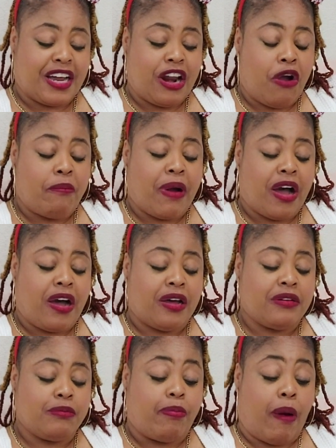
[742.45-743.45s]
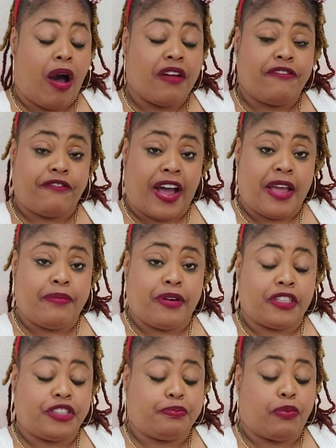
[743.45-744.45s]
Cloud Bond
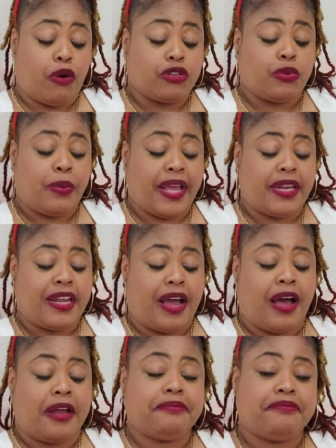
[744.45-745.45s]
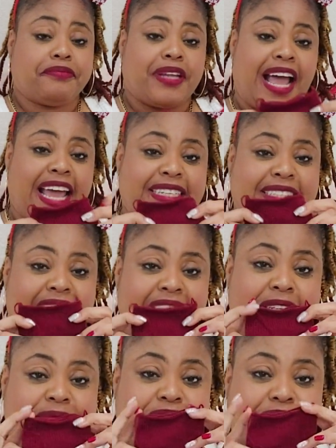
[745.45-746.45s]
Fiber Sport Weight yarn, I
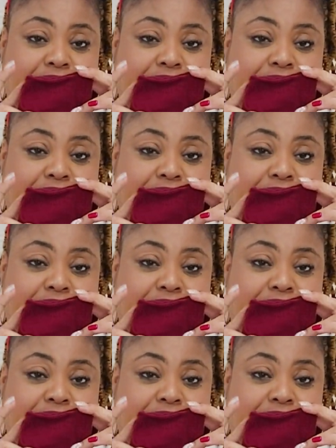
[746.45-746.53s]
did